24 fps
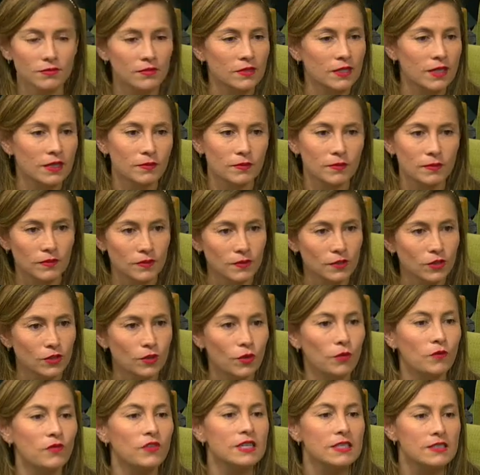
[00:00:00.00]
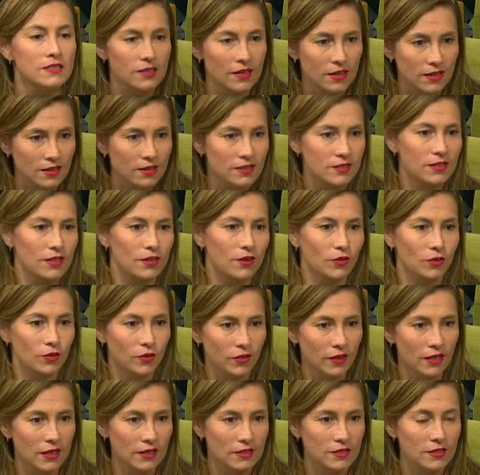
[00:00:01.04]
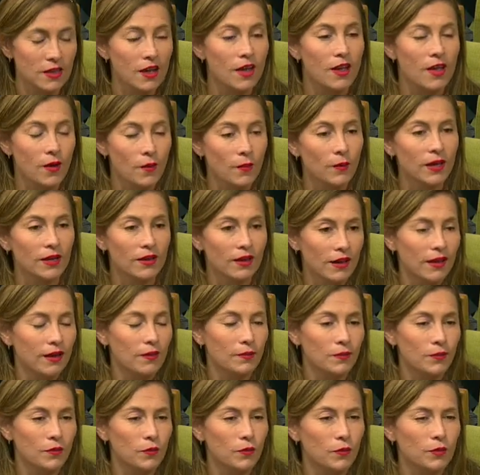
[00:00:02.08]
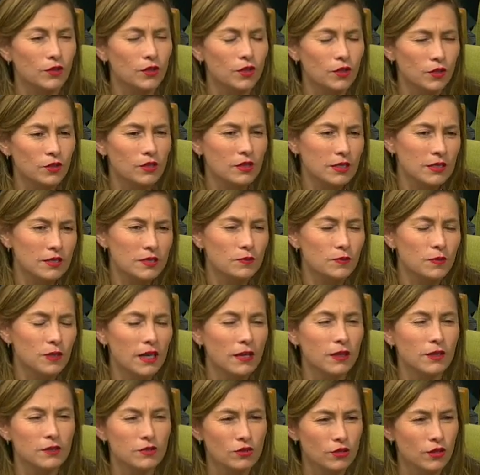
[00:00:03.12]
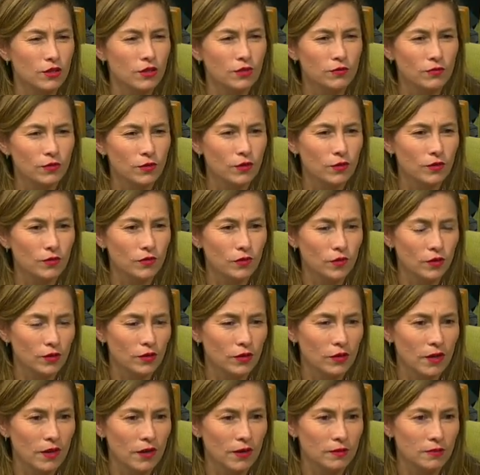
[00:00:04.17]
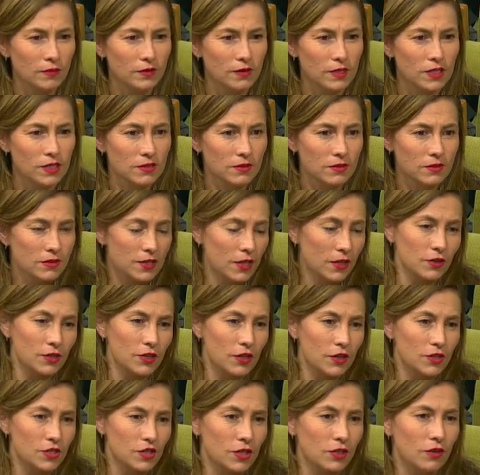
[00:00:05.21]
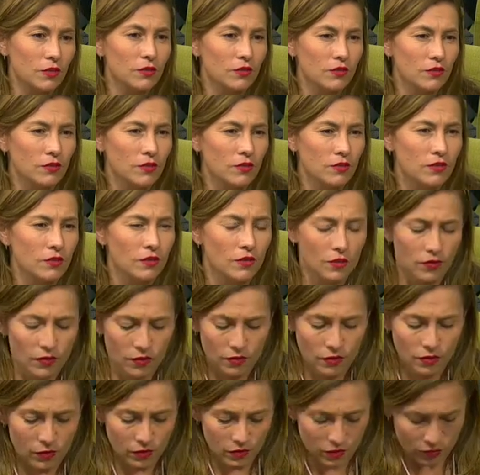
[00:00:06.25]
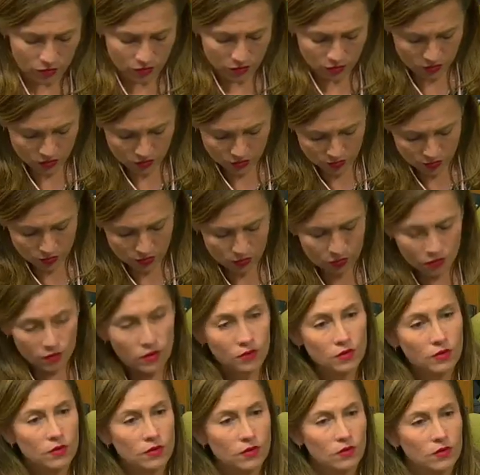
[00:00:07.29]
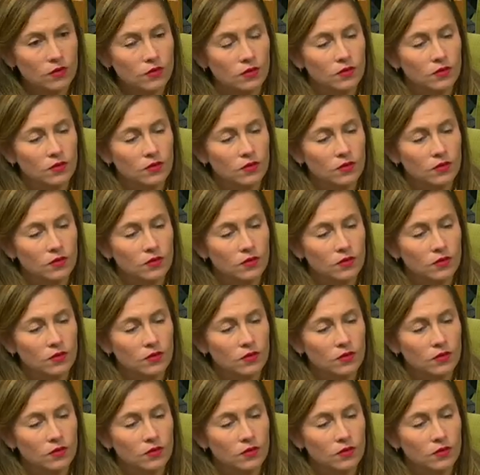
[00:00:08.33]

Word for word: the you know visas and all mm-hmm. this. But um, would could this be a concern for for um, the Secretary General? Look, I, I, there, first of all.